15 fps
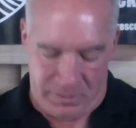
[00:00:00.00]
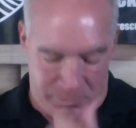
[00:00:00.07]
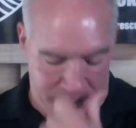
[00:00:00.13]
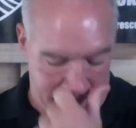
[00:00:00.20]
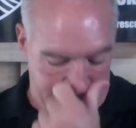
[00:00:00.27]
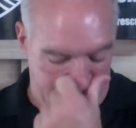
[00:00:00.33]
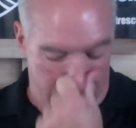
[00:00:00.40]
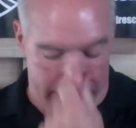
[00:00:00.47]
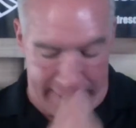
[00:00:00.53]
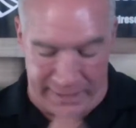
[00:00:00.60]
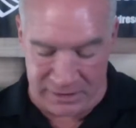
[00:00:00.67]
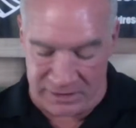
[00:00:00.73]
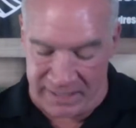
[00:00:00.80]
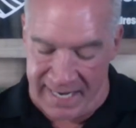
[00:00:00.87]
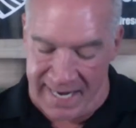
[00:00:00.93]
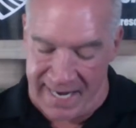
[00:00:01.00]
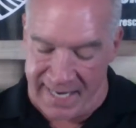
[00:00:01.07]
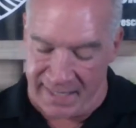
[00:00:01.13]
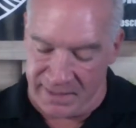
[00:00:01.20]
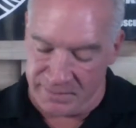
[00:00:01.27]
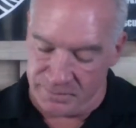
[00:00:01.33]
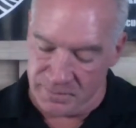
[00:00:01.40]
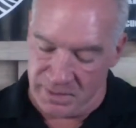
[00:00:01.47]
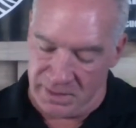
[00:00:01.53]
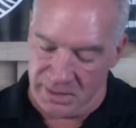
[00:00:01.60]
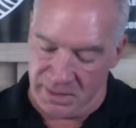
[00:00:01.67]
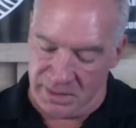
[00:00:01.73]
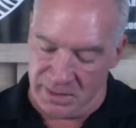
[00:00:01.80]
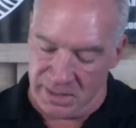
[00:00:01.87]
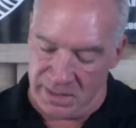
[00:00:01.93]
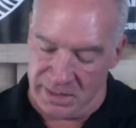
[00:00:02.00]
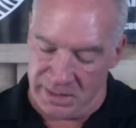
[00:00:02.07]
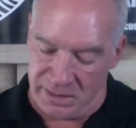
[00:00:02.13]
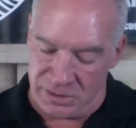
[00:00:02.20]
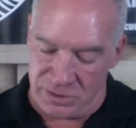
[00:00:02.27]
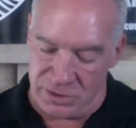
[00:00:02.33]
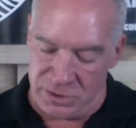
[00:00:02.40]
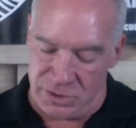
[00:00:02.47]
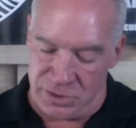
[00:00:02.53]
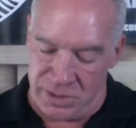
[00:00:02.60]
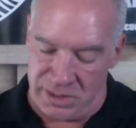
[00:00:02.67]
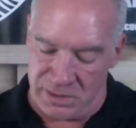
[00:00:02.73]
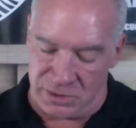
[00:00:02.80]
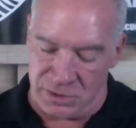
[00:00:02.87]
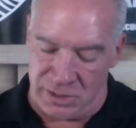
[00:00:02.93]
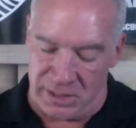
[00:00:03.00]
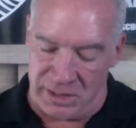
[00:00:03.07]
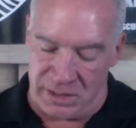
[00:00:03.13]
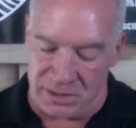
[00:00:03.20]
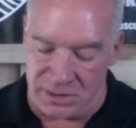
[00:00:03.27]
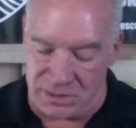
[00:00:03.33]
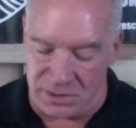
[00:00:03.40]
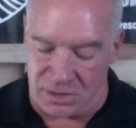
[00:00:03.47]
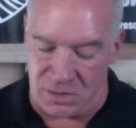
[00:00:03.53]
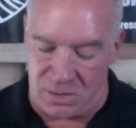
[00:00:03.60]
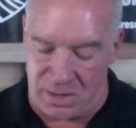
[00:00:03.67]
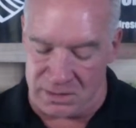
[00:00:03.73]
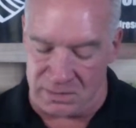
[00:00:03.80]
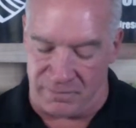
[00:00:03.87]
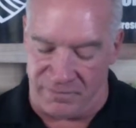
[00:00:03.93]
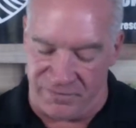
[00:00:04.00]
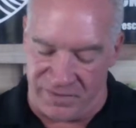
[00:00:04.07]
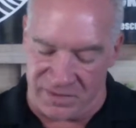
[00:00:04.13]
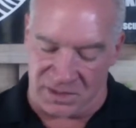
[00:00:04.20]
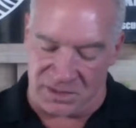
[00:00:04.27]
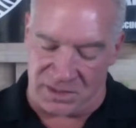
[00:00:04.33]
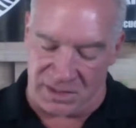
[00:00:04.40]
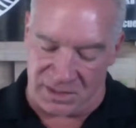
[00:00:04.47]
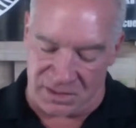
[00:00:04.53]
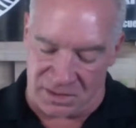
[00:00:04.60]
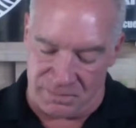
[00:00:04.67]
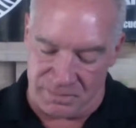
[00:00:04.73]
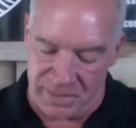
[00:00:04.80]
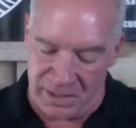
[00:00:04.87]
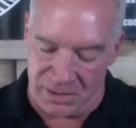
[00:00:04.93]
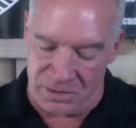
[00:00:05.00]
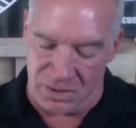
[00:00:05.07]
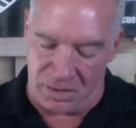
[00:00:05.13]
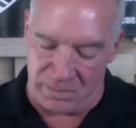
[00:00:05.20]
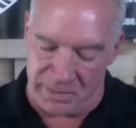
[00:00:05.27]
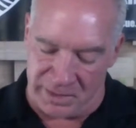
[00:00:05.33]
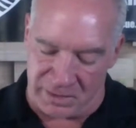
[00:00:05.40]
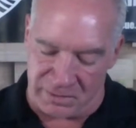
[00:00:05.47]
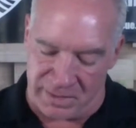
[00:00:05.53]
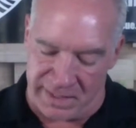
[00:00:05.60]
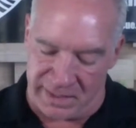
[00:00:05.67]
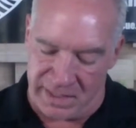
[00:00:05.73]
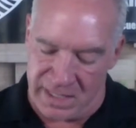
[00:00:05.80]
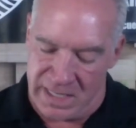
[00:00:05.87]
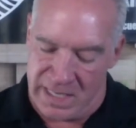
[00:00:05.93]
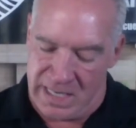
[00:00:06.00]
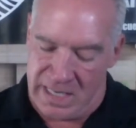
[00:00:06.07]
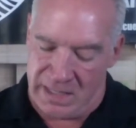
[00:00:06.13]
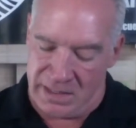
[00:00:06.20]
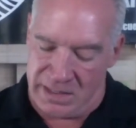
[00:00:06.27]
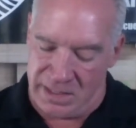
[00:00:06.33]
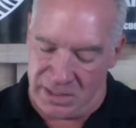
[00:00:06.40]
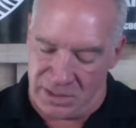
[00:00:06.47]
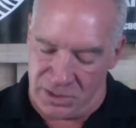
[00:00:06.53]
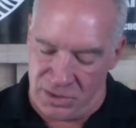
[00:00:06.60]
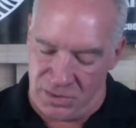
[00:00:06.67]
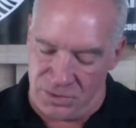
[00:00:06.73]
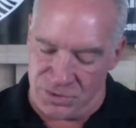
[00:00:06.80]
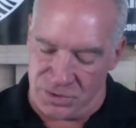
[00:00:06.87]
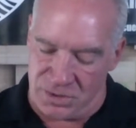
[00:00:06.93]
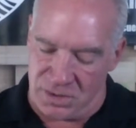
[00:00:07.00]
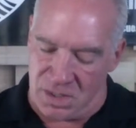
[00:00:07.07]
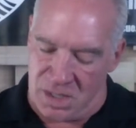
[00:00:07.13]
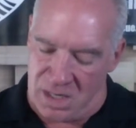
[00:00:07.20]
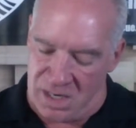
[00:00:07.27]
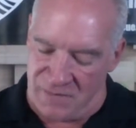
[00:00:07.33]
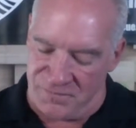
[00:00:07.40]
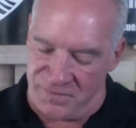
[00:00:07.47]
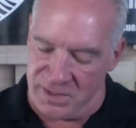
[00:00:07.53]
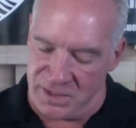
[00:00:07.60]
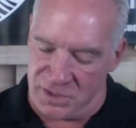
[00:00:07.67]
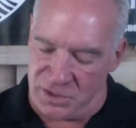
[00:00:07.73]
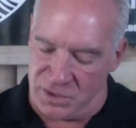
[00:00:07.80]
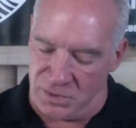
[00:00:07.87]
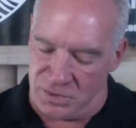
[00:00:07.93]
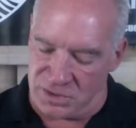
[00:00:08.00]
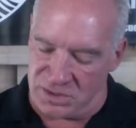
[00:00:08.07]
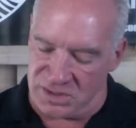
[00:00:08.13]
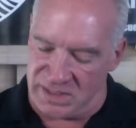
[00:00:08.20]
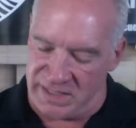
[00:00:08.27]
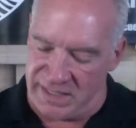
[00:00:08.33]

pretty wise guy, I think he's a genius. He's a quantum physicist. He told me, Craig, the accuser often accuses the